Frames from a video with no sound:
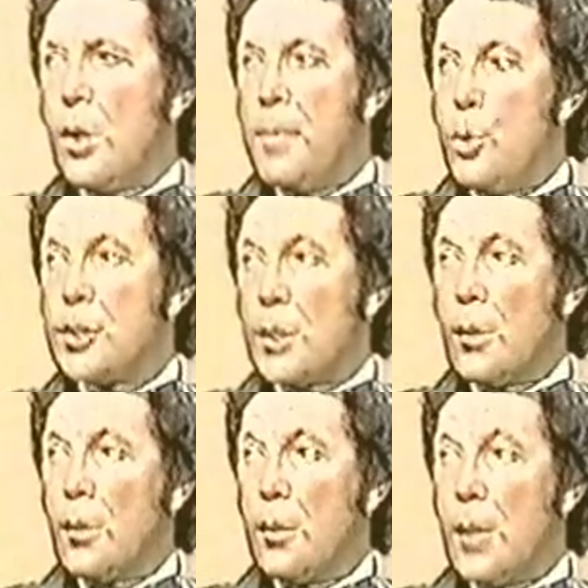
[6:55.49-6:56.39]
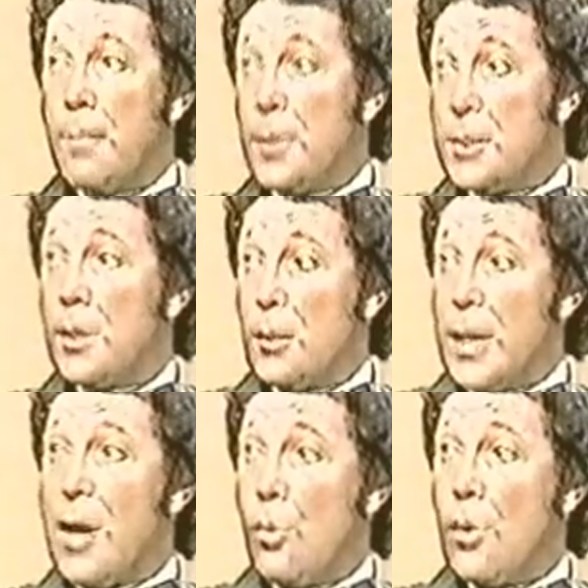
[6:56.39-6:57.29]
a musical up until
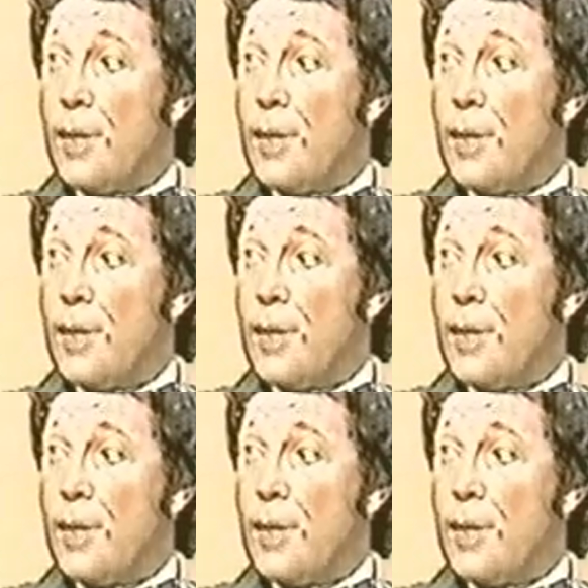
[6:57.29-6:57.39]
now,